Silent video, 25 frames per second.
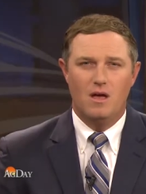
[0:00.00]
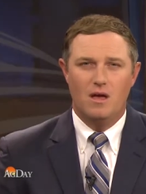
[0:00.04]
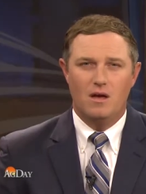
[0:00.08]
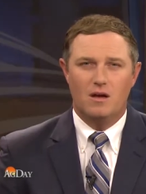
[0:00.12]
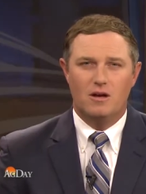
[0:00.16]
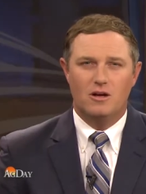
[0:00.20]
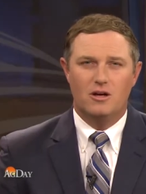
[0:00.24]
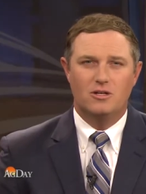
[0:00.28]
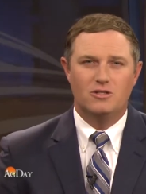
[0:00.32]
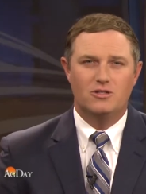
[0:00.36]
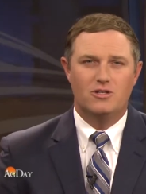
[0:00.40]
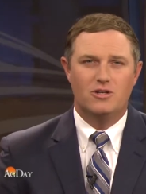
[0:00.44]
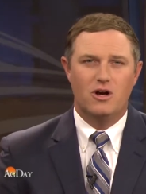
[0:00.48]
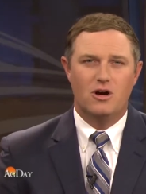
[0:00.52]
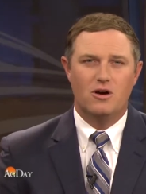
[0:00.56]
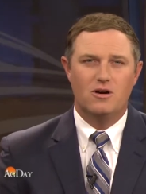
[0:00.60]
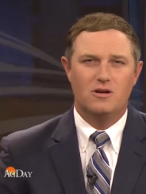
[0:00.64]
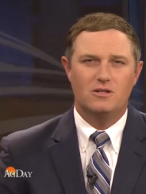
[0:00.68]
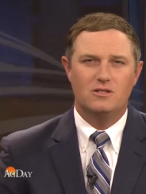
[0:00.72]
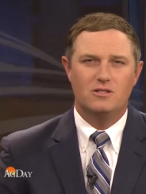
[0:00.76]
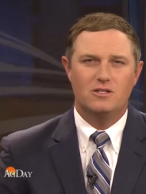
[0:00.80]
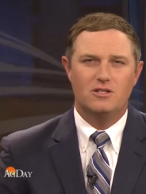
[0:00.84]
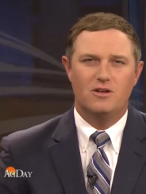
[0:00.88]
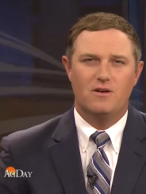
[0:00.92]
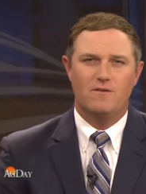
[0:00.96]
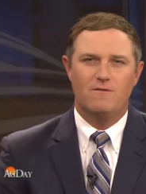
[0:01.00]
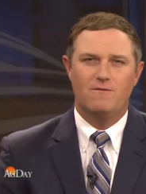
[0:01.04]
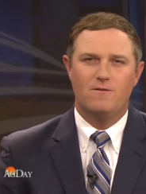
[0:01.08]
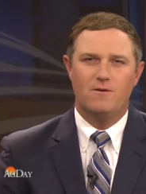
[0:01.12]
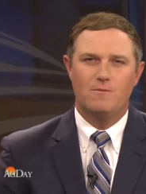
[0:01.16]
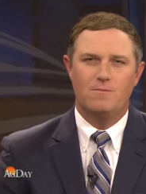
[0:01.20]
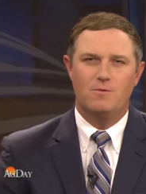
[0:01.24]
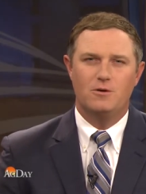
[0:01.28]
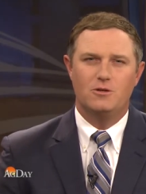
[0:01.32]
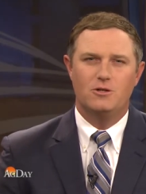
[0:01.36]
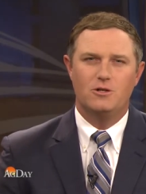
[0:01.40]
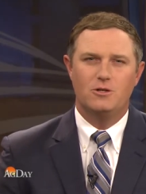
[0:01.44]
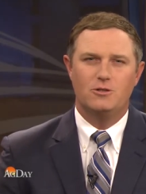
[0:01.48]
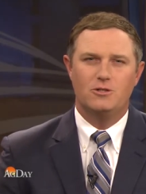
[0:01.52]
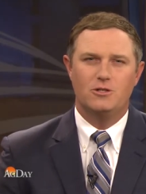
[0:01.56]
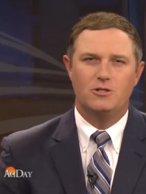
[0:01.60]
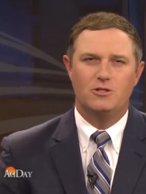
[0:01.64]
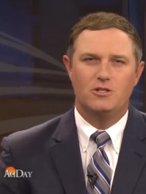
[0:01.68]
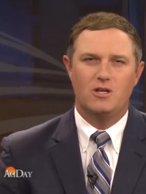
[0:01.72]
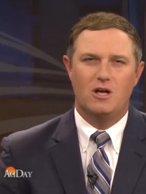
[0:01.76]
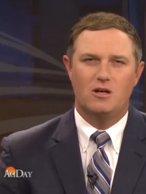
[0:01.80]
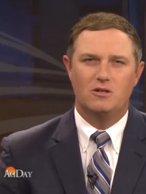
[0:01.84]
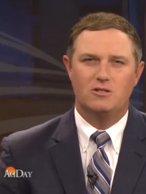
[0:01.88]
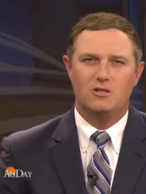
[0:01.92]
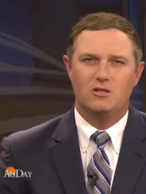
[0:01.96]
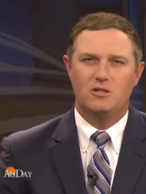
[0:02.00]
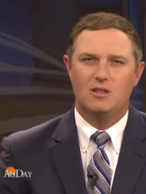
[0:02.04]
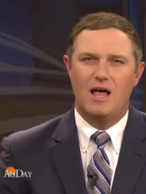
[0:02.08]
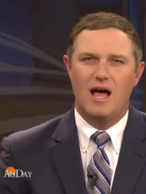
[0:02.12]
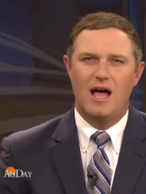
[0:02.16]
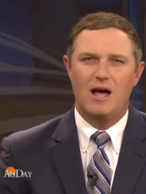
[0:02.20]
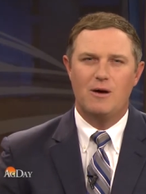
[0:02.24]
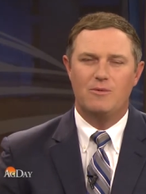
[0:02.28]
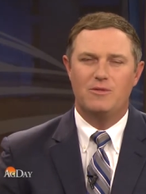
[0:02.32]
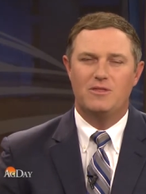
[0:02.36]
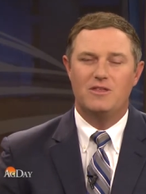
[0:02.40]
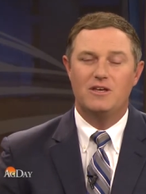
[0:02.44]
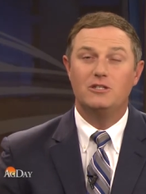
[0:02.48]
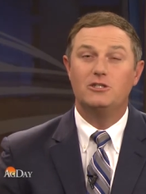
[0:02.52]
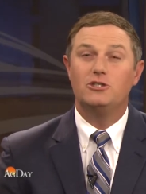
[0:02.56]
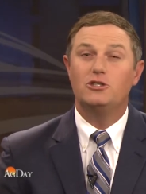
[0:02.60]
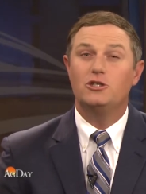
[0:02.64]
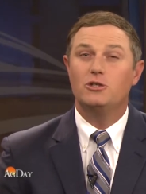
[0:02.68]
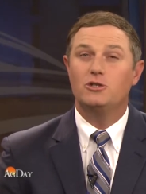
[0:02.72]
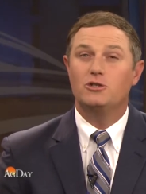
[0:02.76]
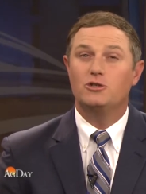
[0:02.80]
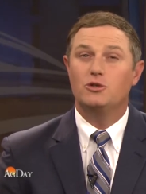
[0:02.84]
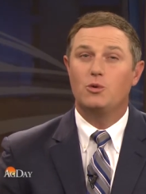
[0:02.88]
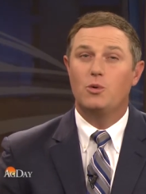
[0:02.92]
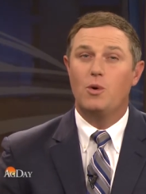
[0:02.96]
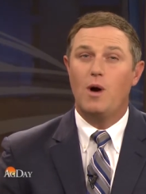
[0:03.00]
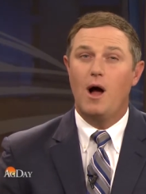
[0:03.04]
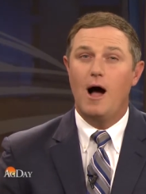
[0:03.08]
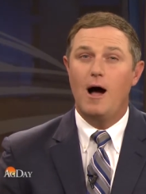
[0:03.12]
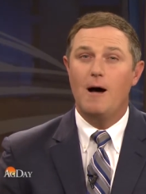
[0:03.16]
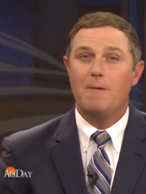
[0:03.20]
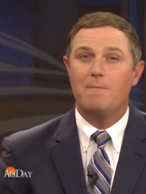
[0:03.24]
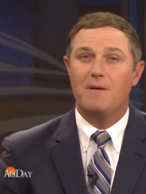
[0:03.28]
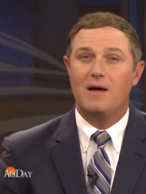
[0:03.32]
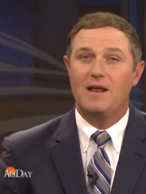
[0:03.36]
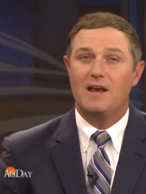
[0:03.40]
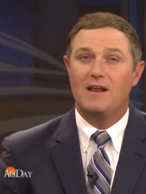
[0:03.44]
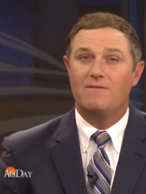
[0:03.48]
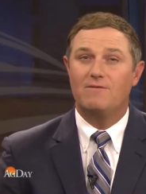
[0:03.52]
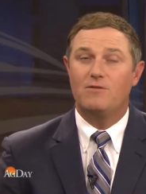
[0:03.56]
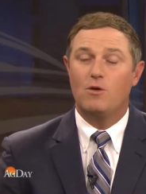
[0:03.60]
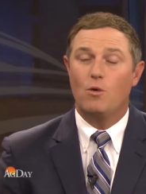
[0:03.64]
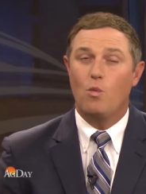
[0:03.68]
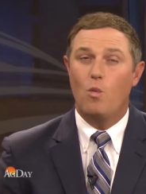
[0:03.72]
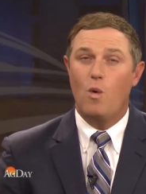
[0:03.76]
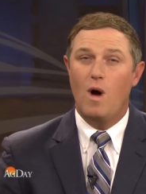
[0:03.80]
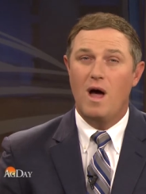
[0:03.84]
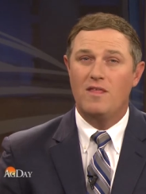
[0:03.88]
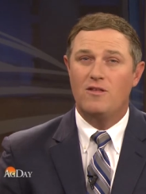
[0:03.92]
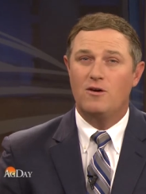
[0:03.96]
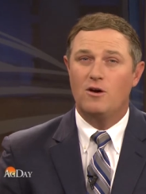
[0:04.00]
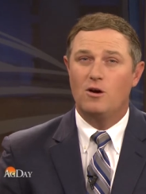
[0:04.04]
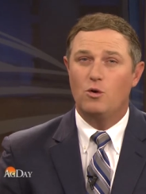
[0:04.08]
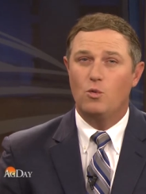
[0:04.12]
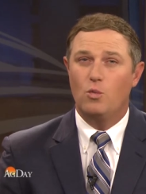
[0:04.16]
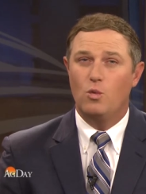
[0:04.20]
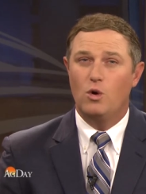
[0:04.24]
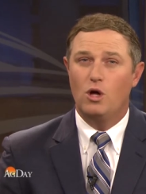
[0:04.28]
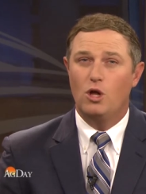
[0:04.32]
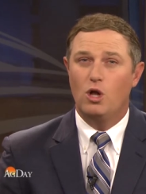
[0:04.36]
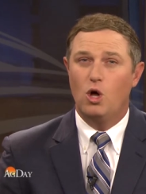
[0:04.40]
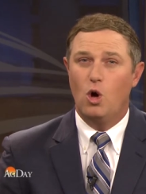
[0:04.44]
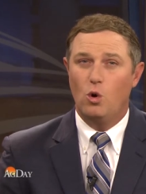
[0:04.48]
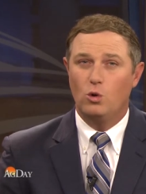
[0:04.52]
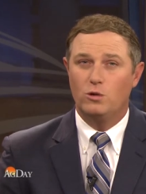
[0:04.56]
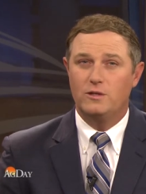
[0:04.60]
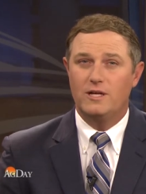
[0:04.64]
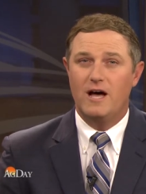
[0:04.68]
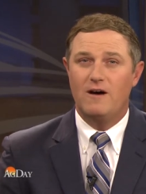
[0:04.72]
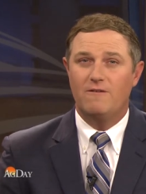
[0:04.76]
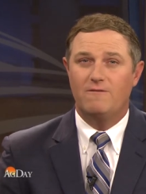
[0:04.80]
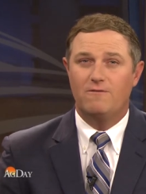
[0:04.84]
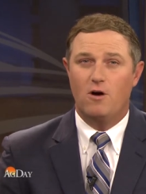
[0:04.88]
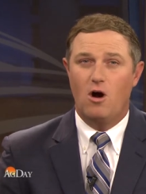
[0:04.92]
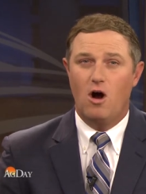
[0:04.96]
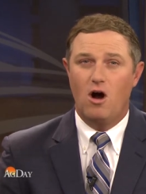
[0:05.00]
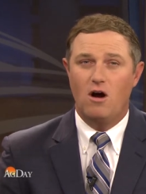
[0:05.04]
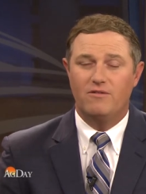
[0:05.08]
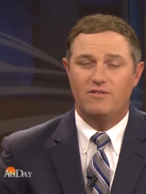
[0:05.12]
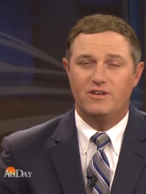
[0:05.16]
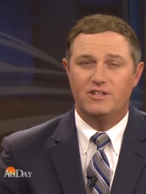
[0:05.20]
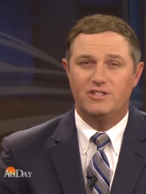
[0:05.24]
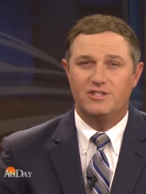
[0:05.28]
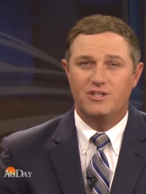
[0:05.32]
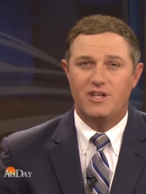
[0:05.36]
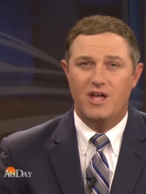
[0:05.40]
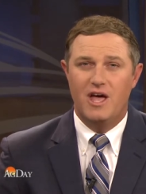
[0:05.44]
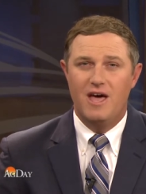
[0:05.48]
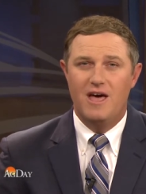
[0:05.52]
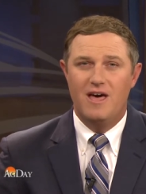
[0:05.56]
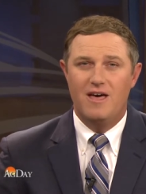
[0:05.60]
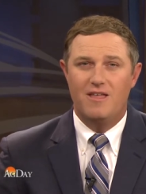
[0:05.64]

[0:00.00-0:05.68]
Concerns for producers also lie with this year's crop and if the weather will hold out for harvest.